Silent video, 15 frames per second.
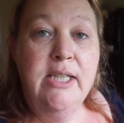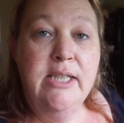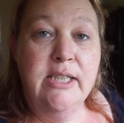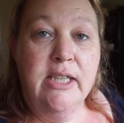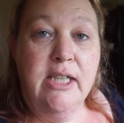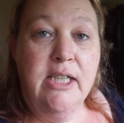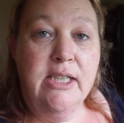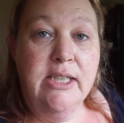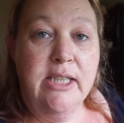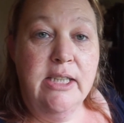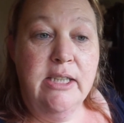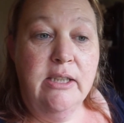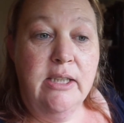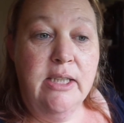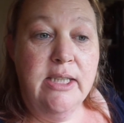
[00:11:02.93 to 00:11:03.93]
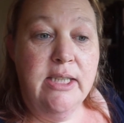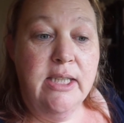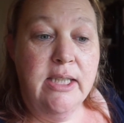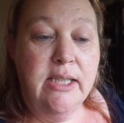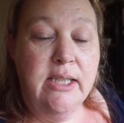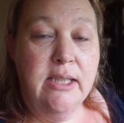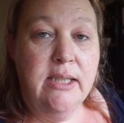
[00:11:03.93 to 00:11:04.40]
So Carl's getting all
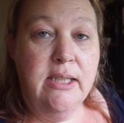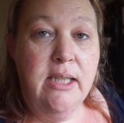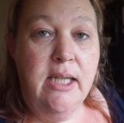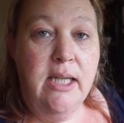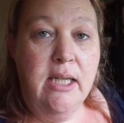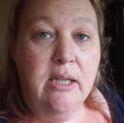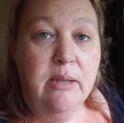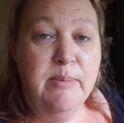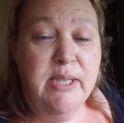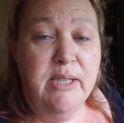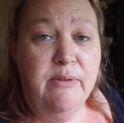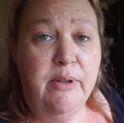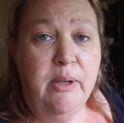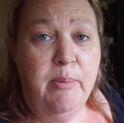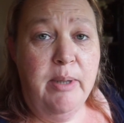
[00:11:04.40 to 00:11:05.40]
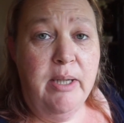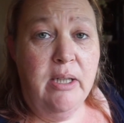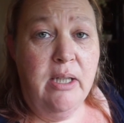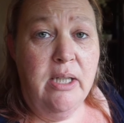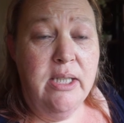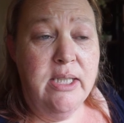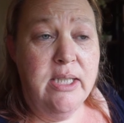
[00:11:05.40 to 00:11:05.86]
excited. He got himself out of bed
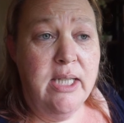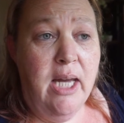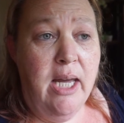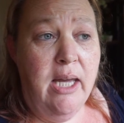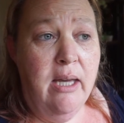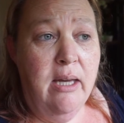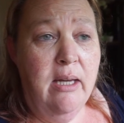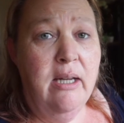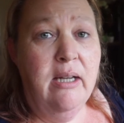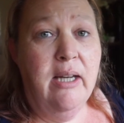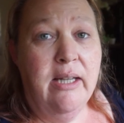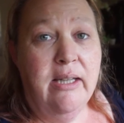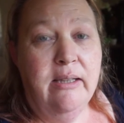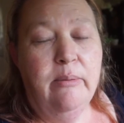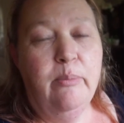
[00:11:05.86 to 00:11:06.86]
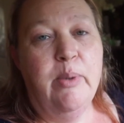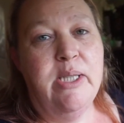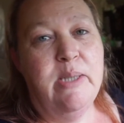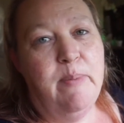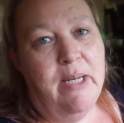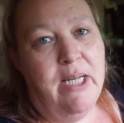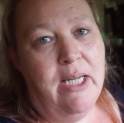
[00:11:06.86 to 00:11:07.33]
early today, like went
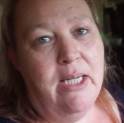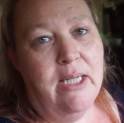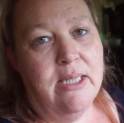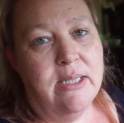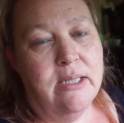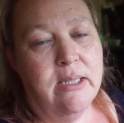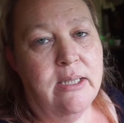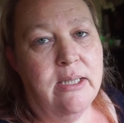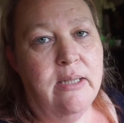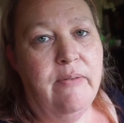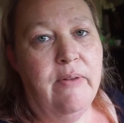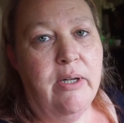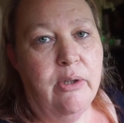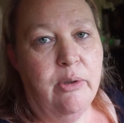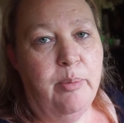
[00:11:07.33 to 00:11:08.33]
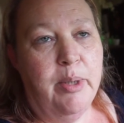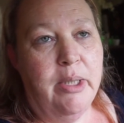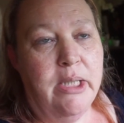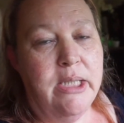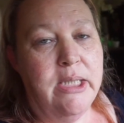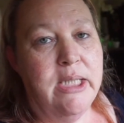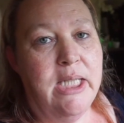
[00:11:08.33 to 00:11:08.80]
to bed late last night and then got up
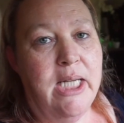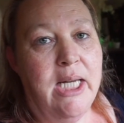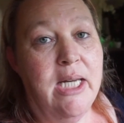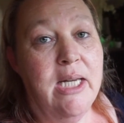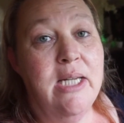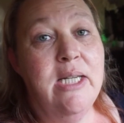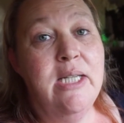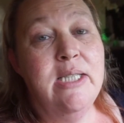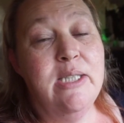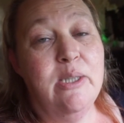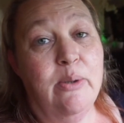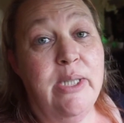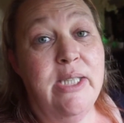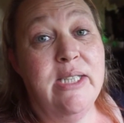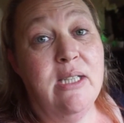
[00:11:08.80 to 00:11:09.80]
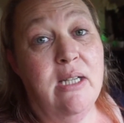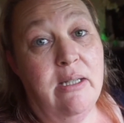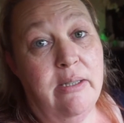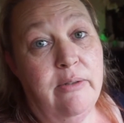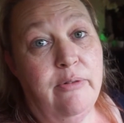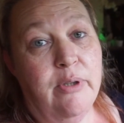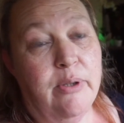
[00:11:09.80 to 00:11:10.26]
early today, so he's
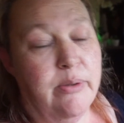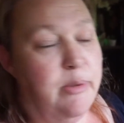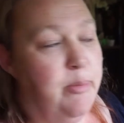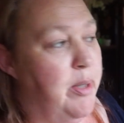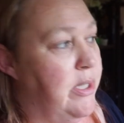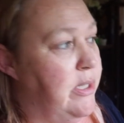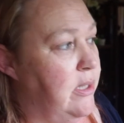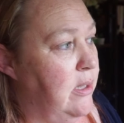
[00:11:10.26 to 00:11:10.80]
tired for going to bed.